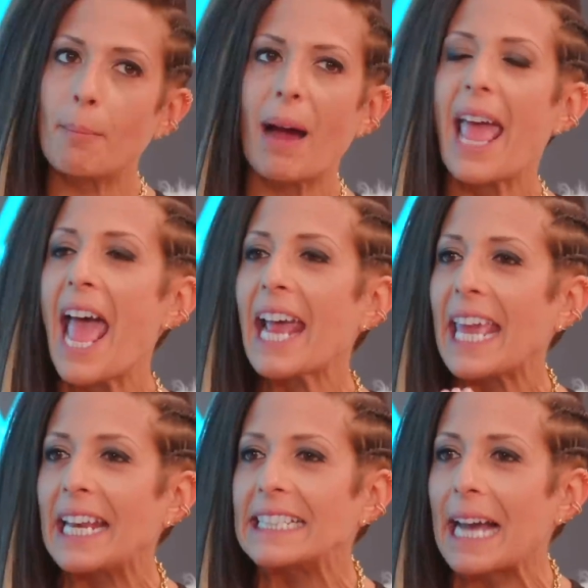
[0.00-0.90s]
My hair
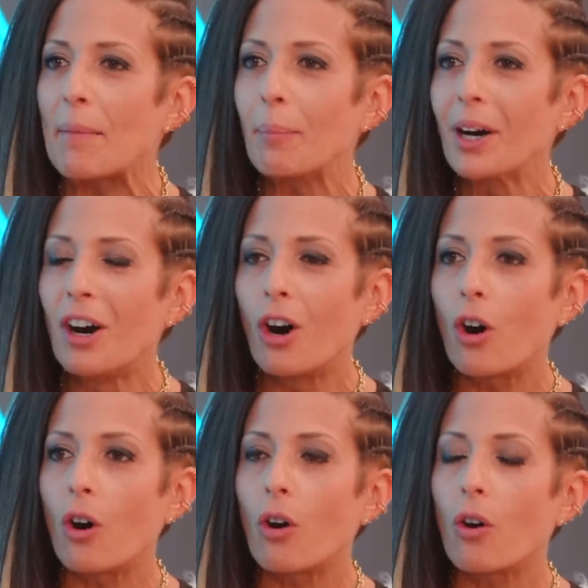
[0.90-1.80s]
getting damp
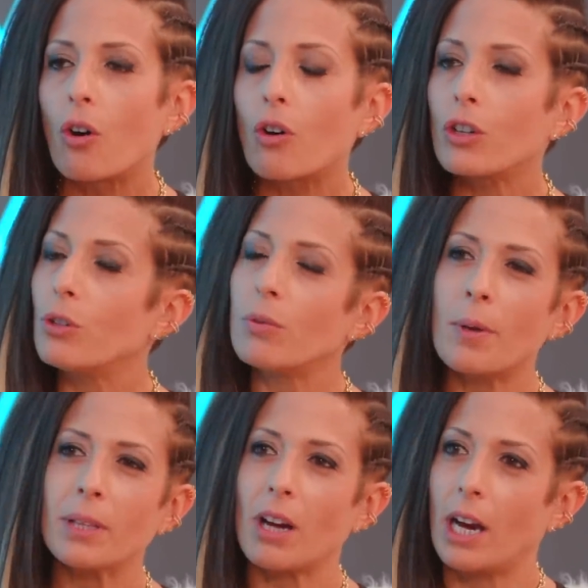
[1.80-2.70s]
or you
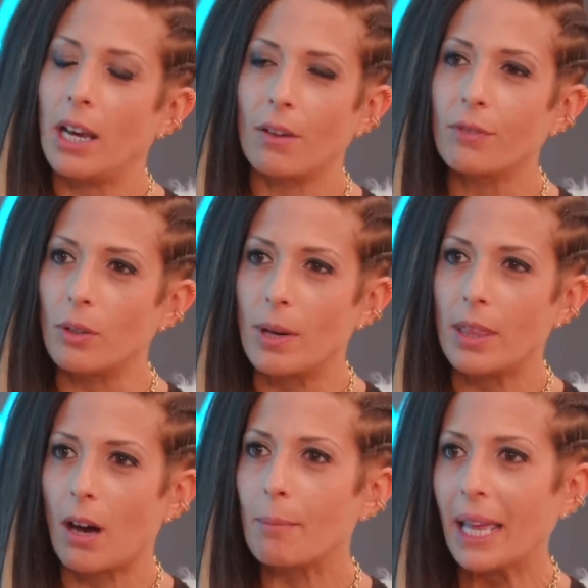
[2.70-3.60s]
knowing that I love you
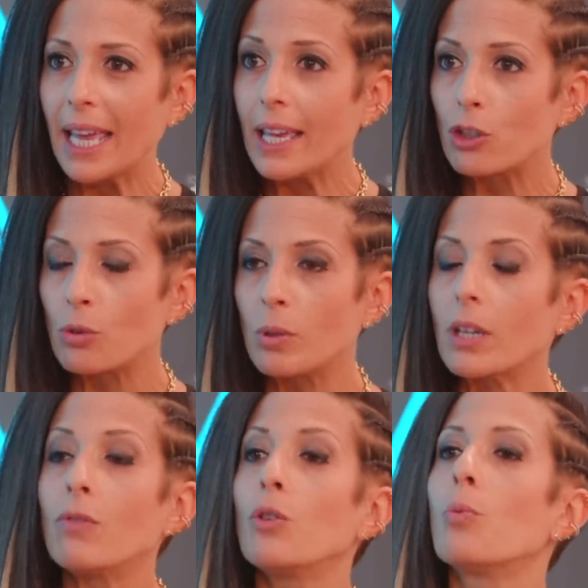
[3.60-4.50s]
and that I'm here to
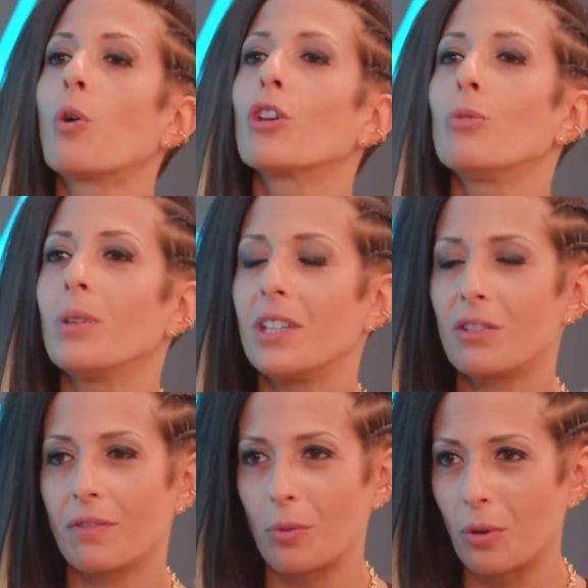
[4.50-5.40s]
give you what you need
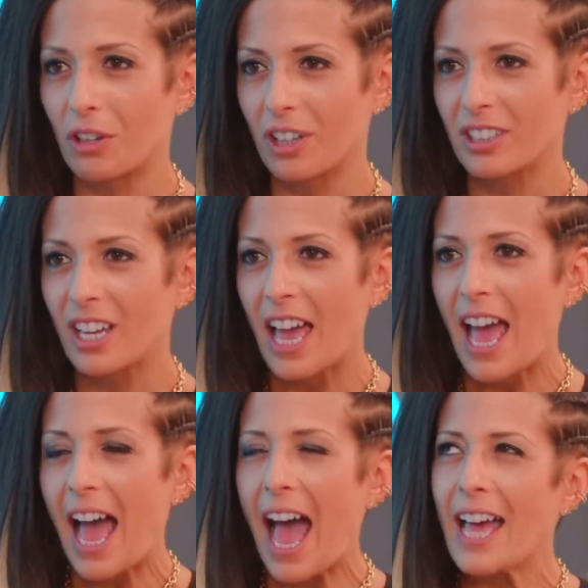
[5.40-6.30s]
to feel good.
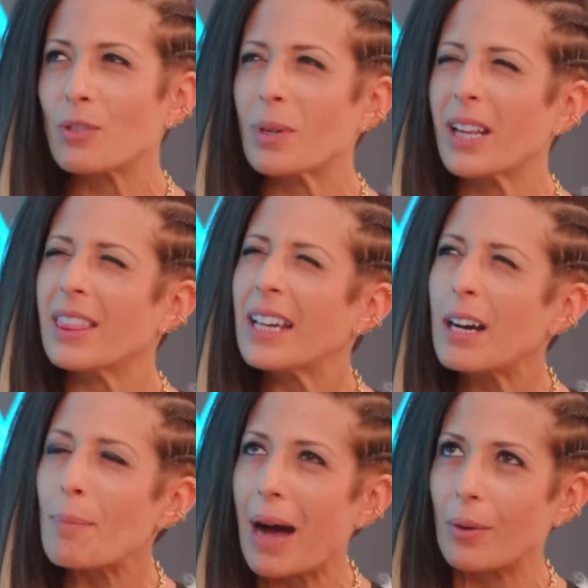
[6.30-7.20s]
And when I
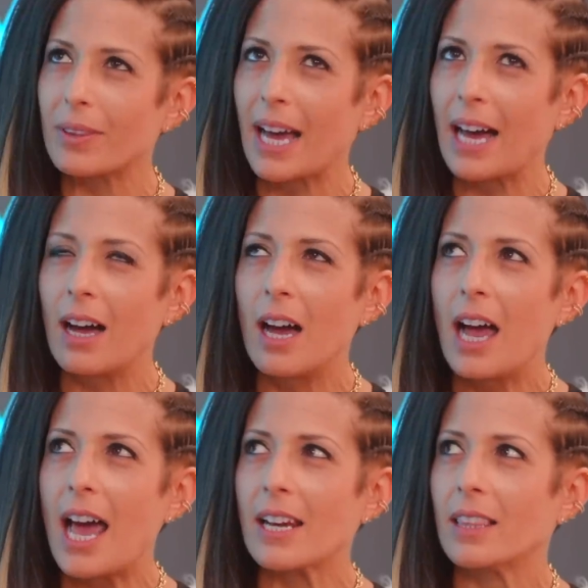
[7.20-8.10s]
think about that,
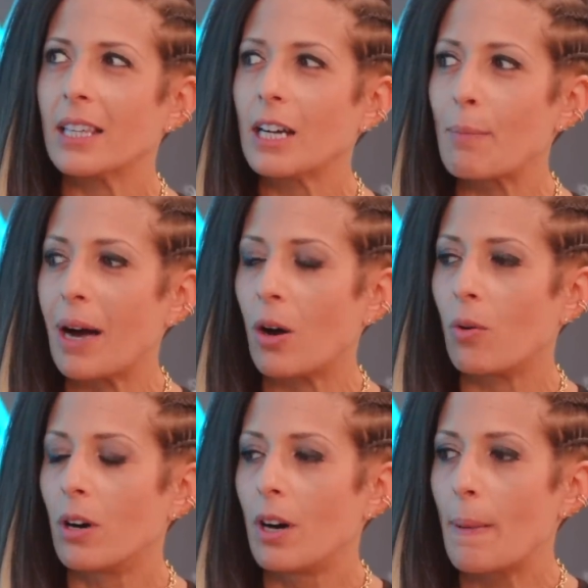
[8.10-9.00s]
and I think
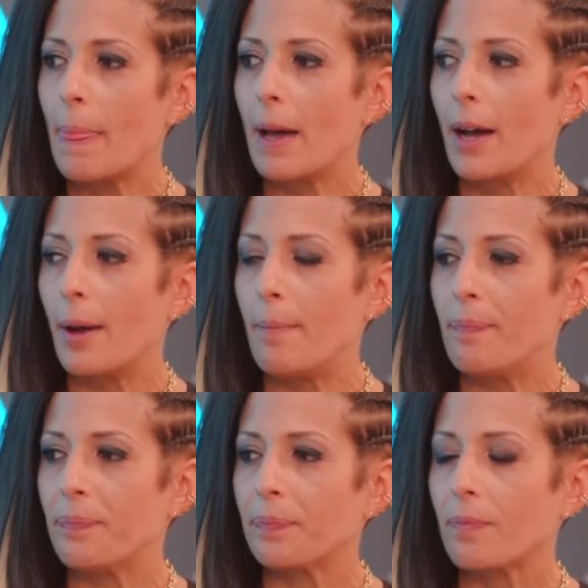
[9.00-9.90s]
about um,